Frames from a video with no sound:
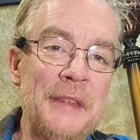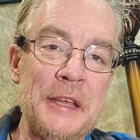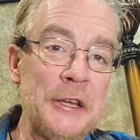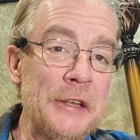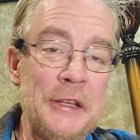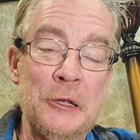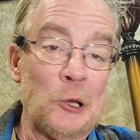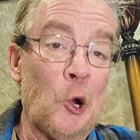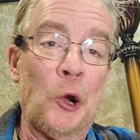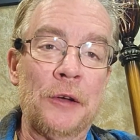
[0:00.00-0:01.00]
You
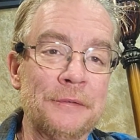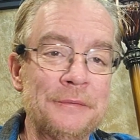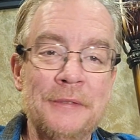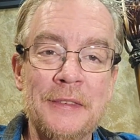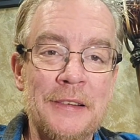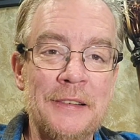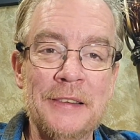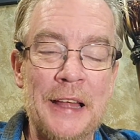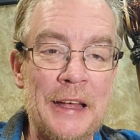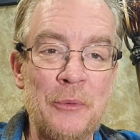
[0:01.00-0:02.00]
learn,
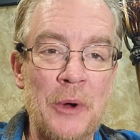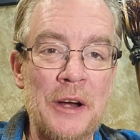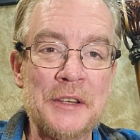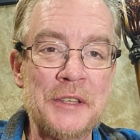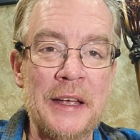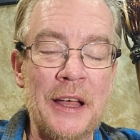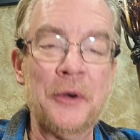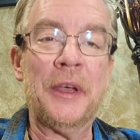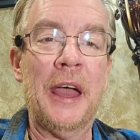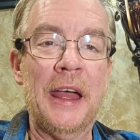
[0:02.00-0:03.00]
like, where it's like,
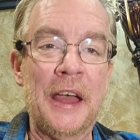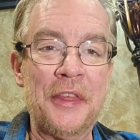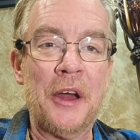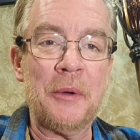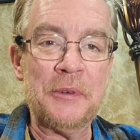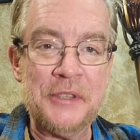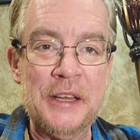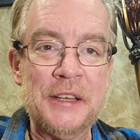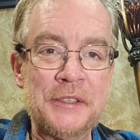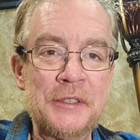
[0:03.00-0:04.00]
okay, I thought it was
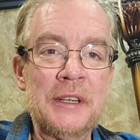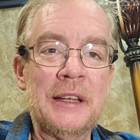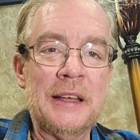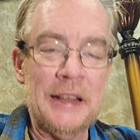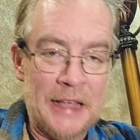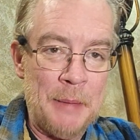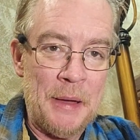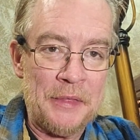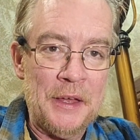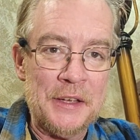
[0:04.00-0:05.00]
this, and it came
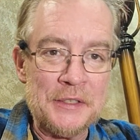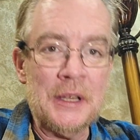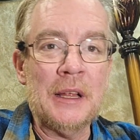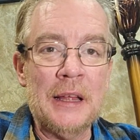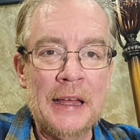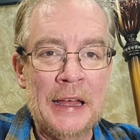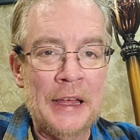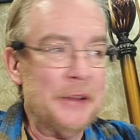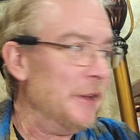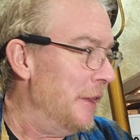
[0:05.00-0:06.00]
back this,
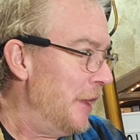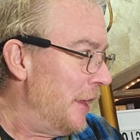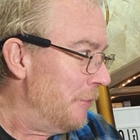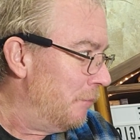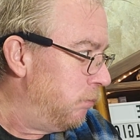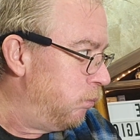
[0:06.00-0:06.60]
and then